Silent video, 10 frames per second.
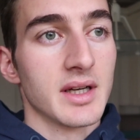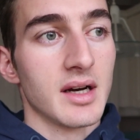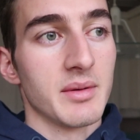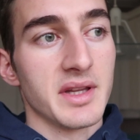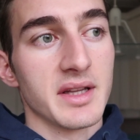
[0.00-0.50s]

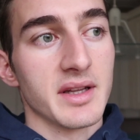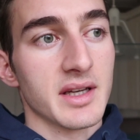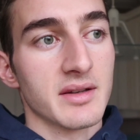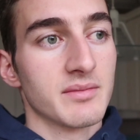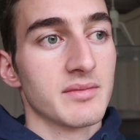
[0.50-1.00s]
and then
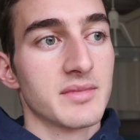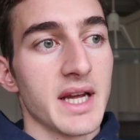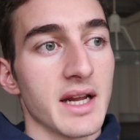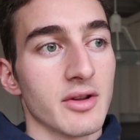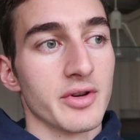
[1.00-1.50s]
like
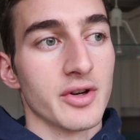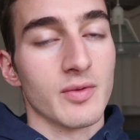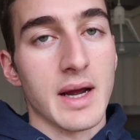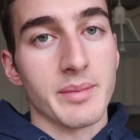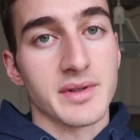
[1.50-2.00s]
tailor your
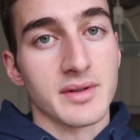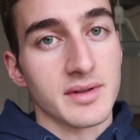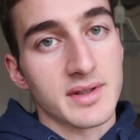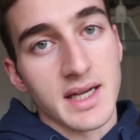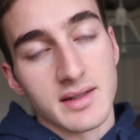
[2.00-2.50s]
reps
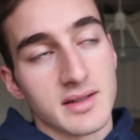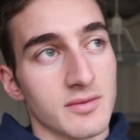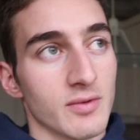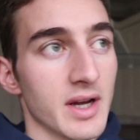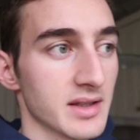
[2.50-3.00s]
and sets
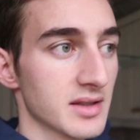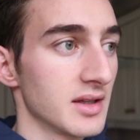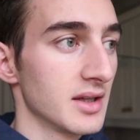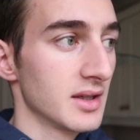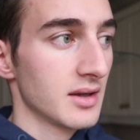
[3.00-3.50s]
and rest